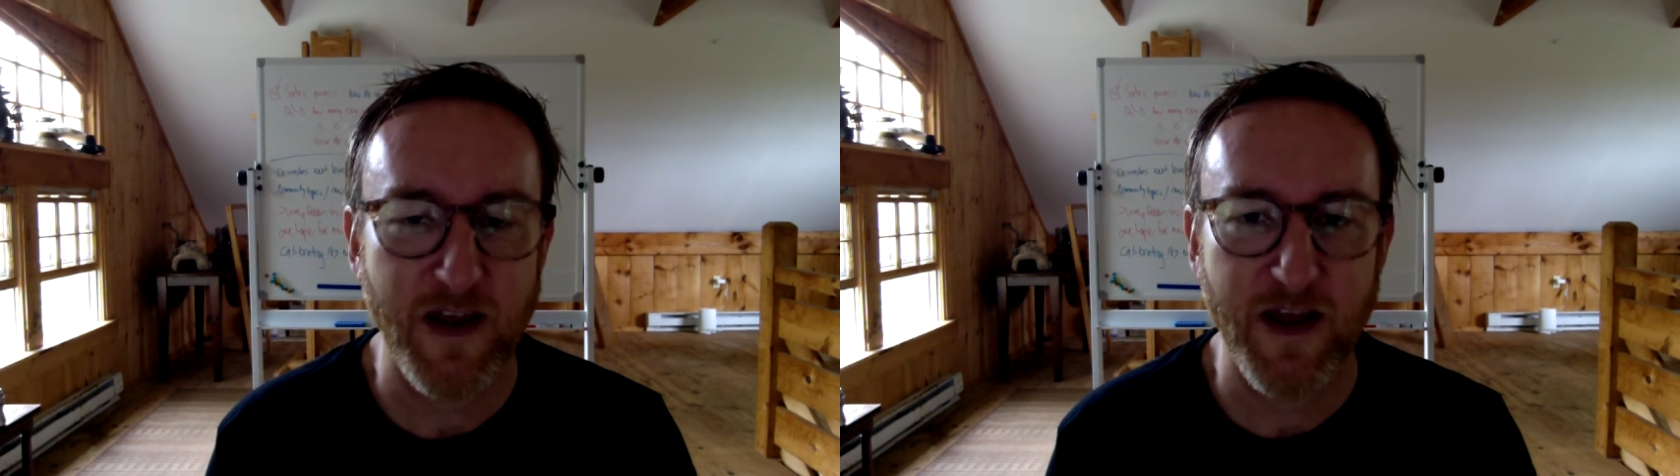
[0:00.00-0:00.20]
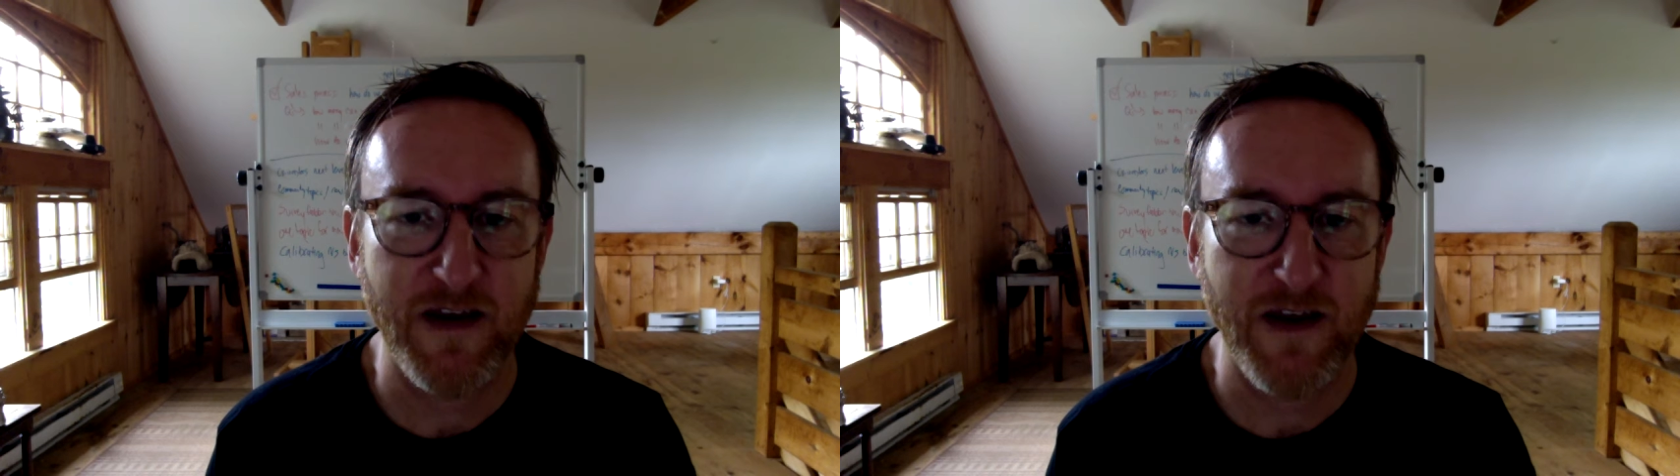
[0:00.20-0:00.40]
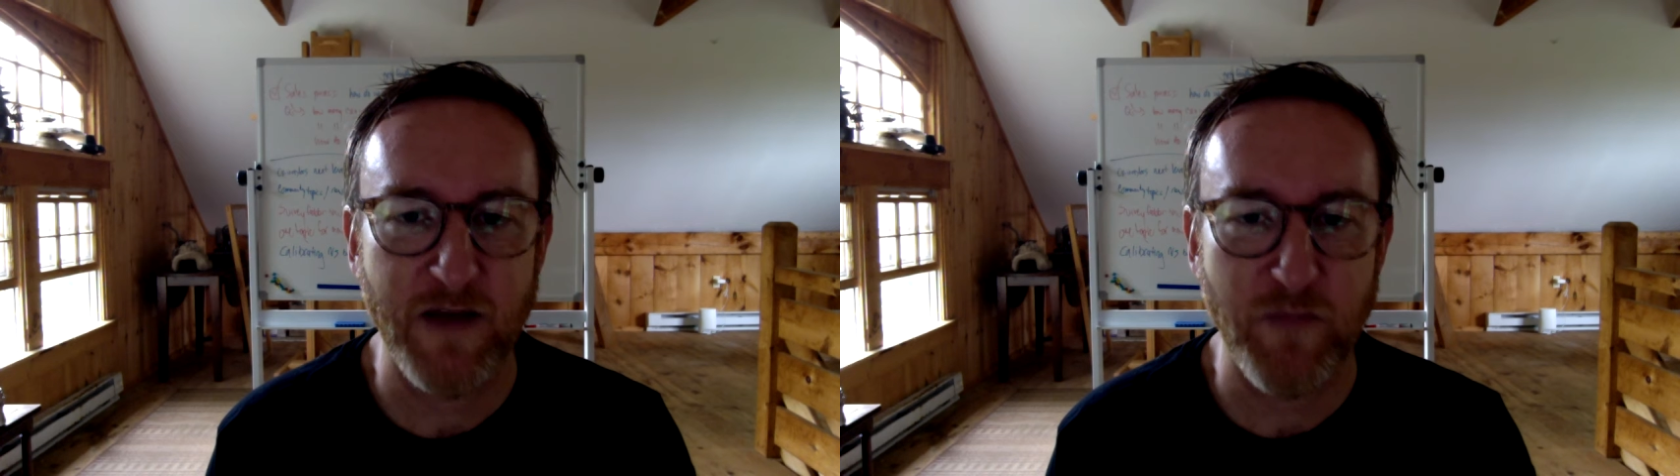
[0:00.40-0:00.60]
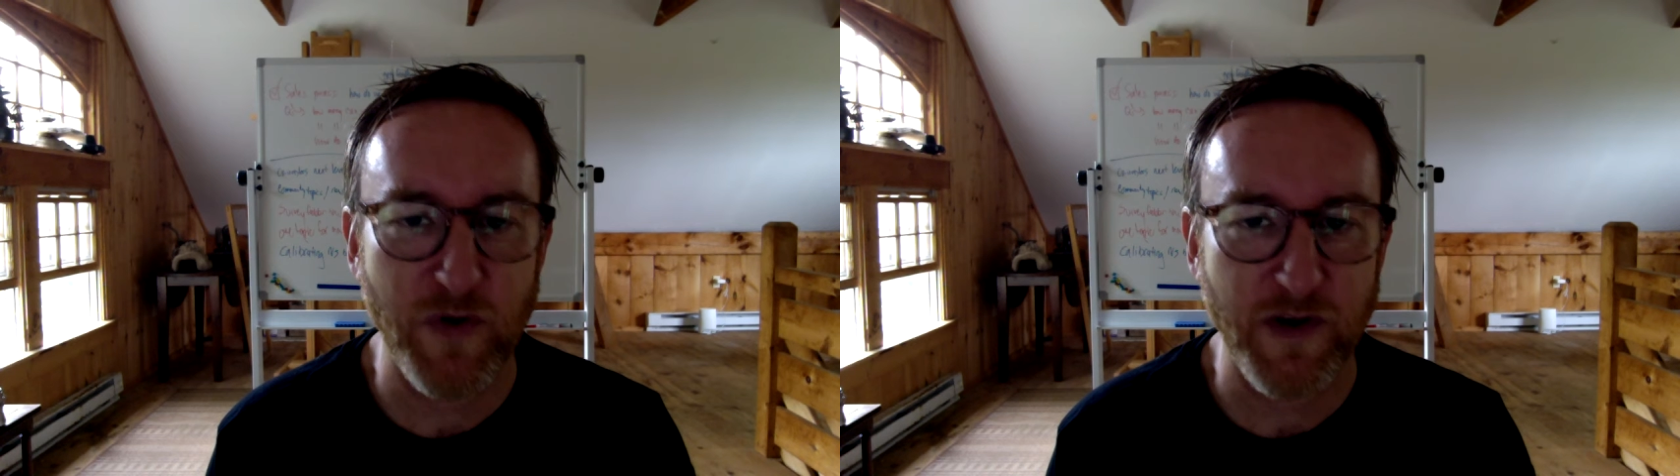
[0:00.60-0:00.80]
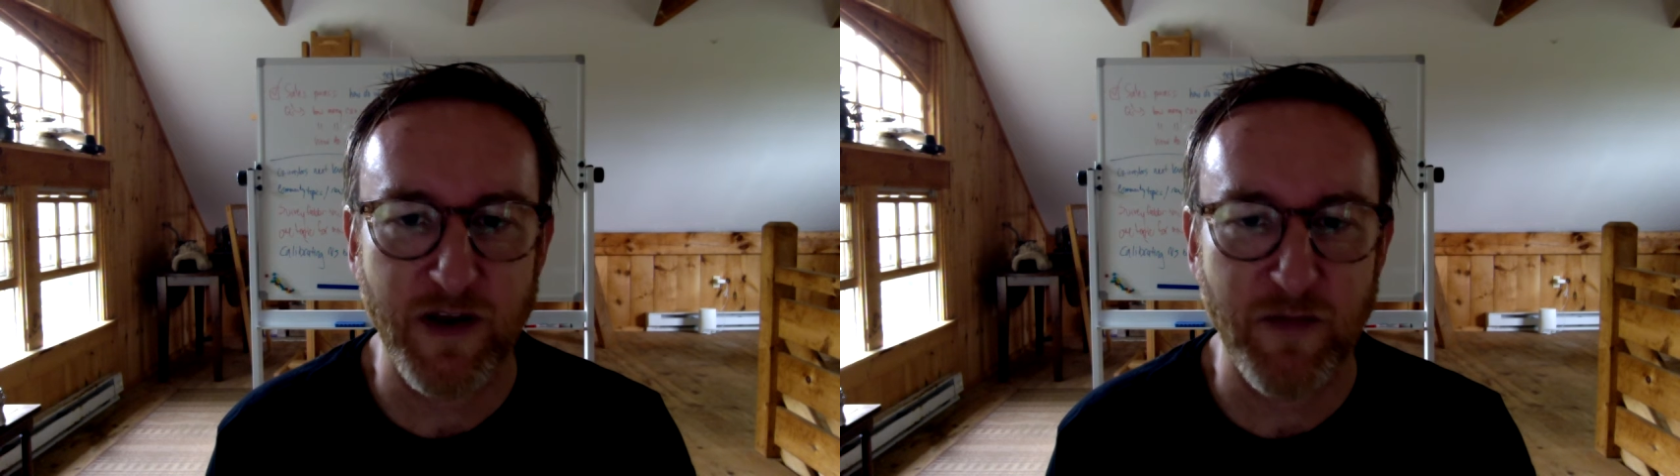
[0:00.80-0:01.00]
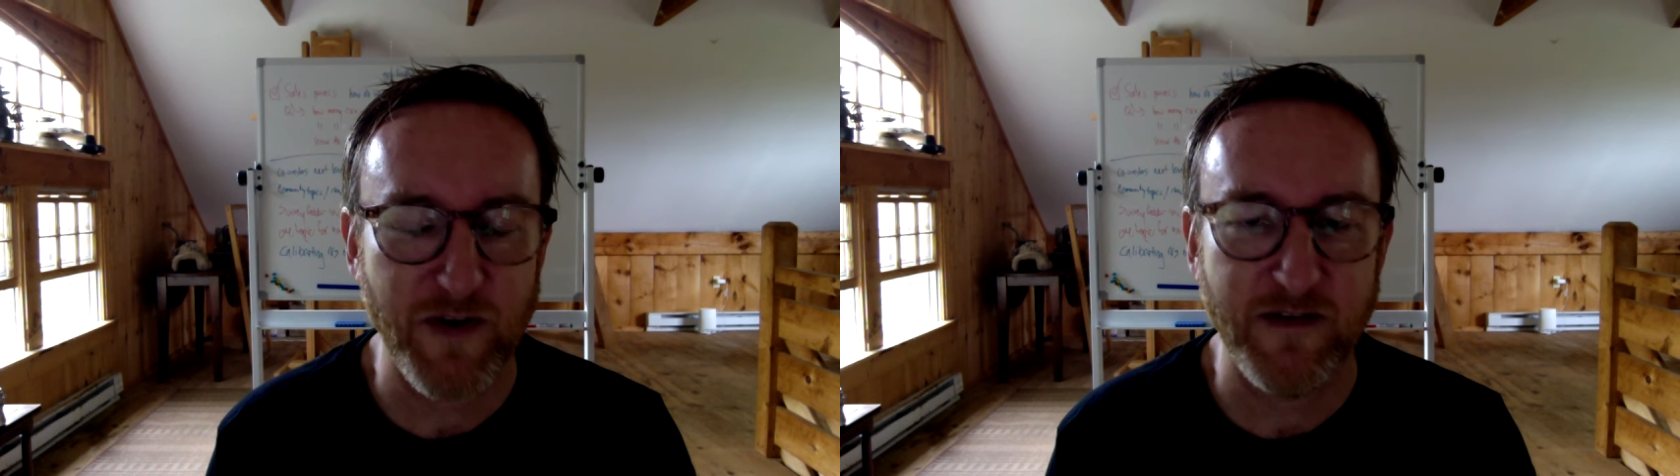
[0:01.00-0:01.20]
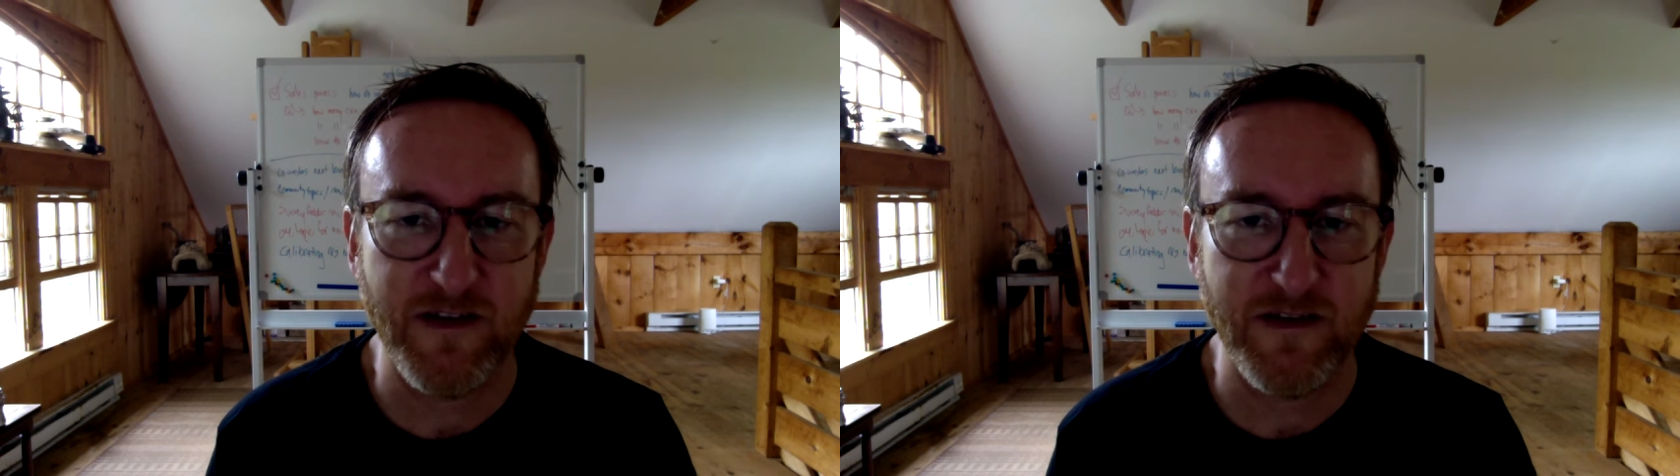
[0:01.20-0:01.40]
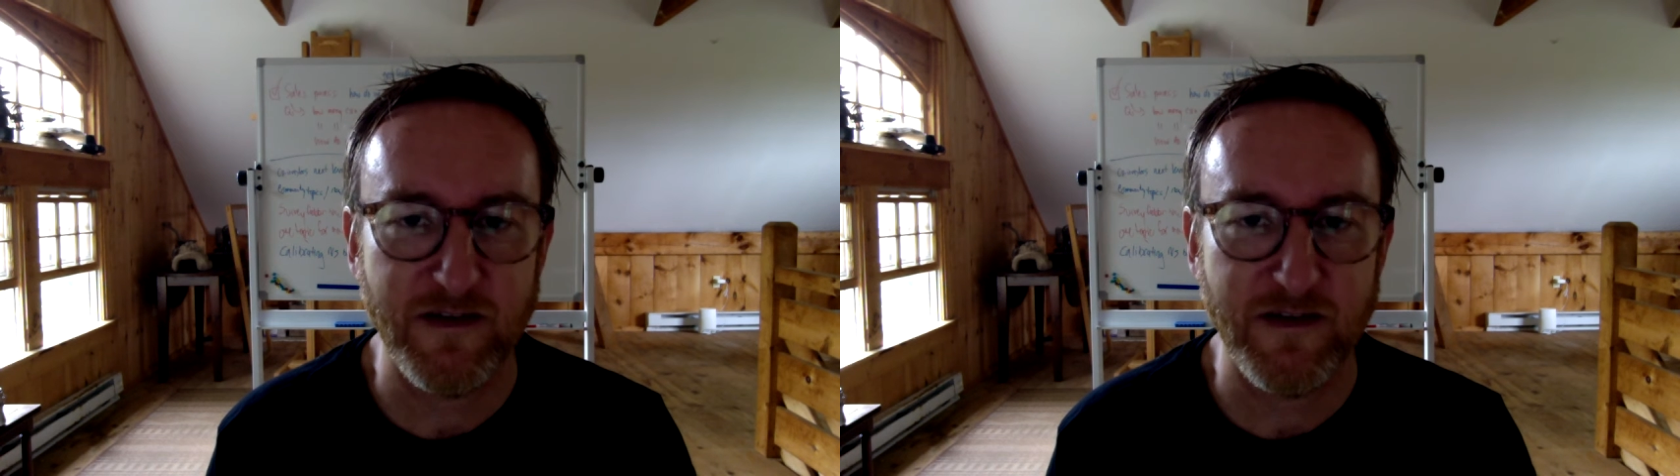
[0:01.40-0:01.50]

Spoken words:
and building a business,